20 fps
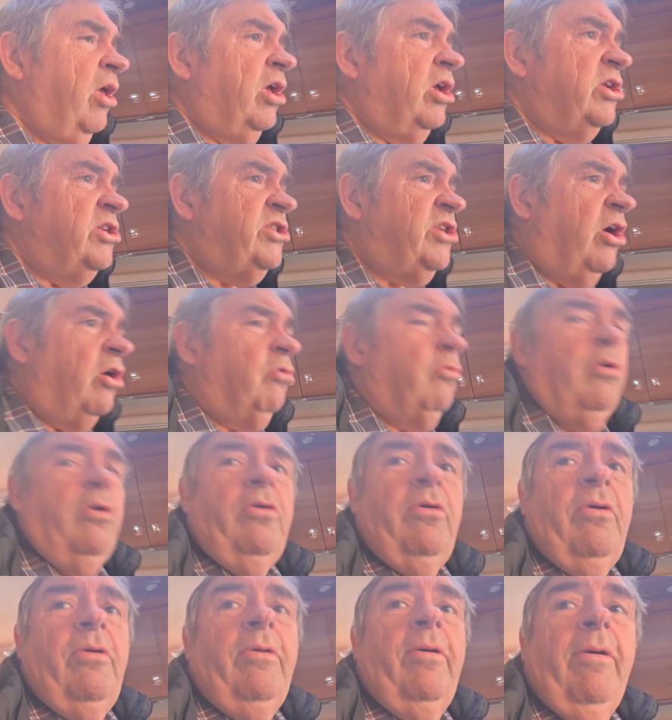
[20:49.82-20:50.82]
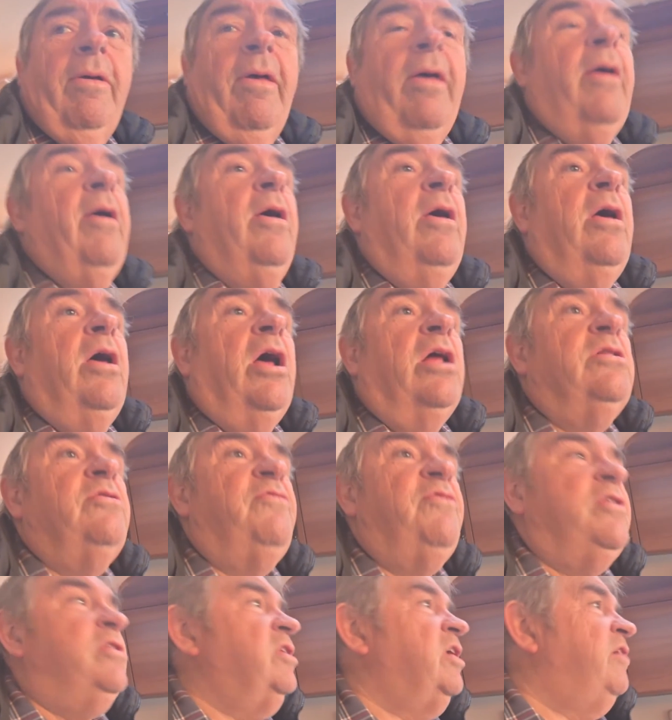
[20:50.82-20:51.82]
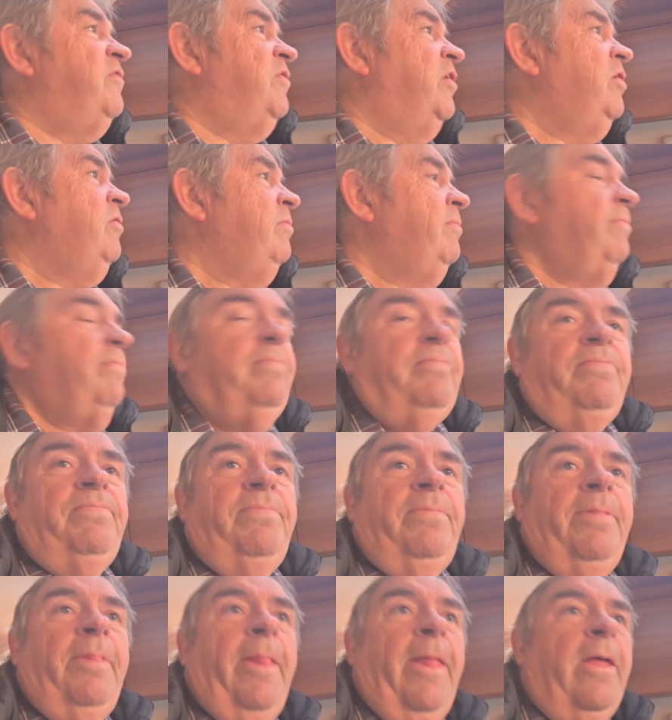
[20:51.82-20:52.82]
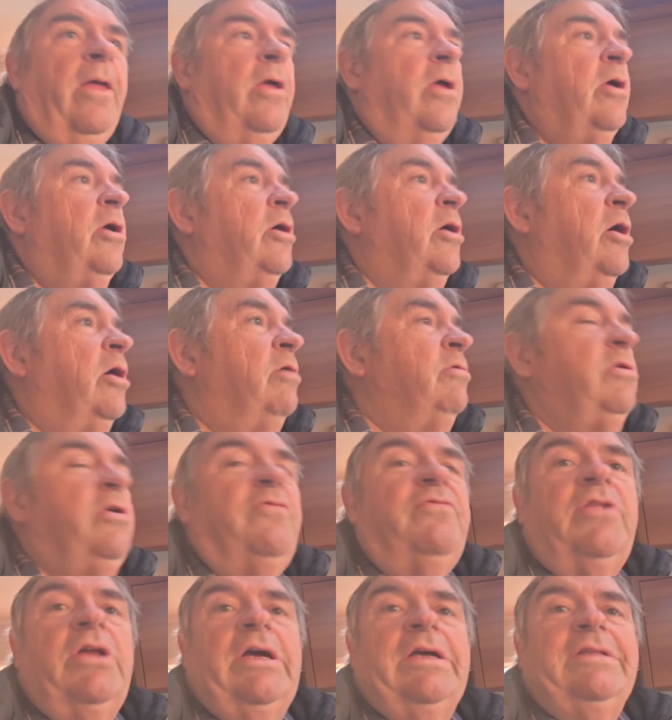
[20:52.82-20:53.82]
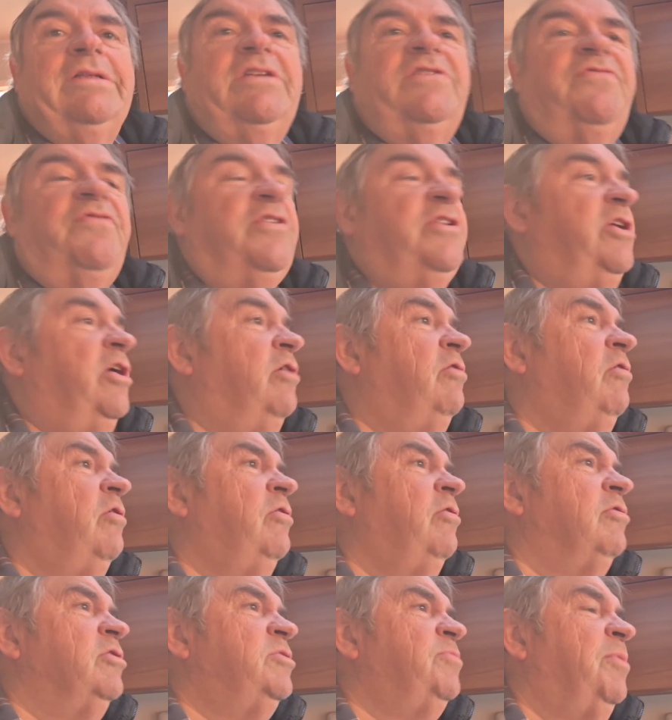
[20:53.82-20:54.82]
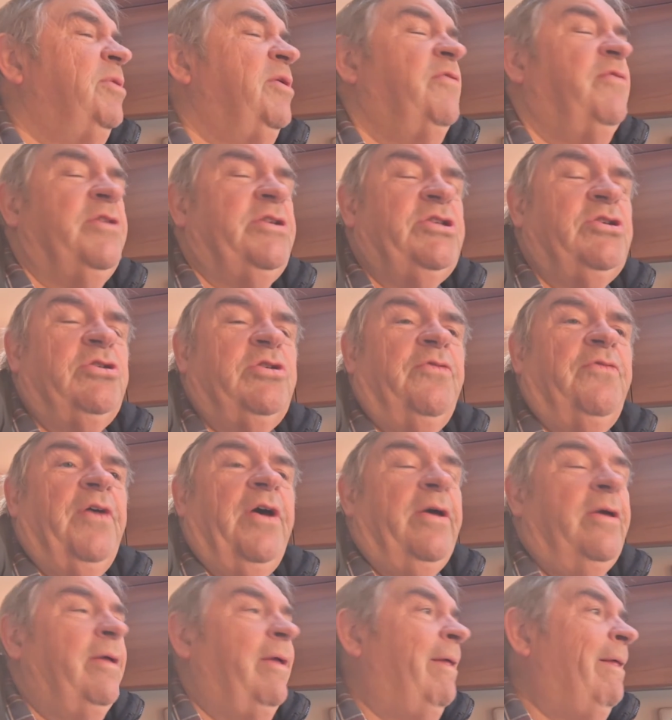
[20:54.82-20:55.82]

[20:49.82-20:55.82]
So I love you and leave you. Hope you've liked this video. I know it's a bit of a sort of a